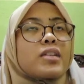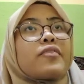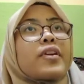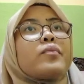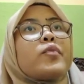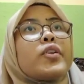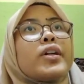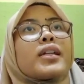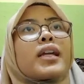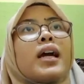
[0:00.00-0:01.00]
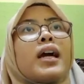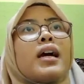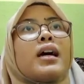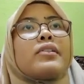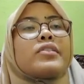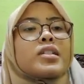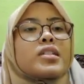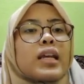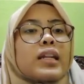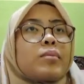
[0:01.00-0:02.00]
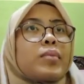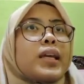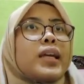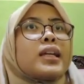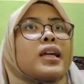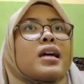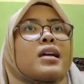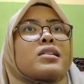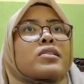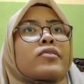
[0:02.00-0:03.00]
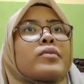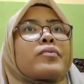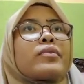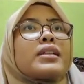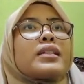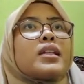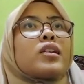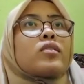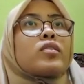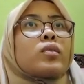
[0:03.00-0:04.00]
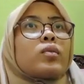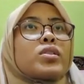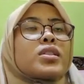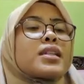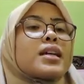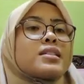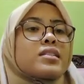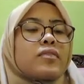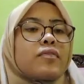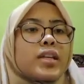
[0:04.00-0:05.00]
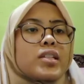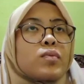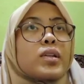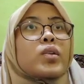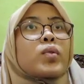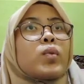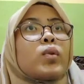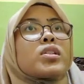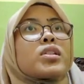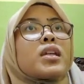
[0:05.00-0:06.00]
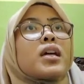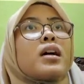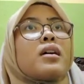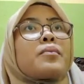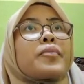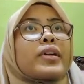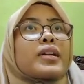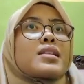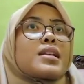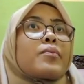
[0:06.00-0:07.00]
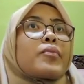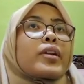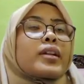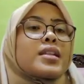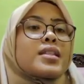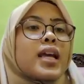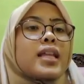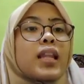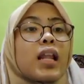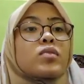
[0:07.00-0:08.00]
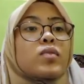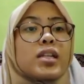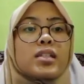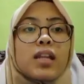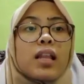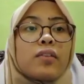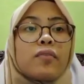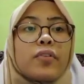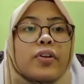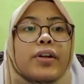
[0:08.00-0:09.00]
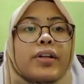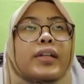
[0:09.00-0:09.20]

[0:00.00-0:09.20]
framework, research and play, script writing or notes, surveying with tools, practice, and the last one is delivery.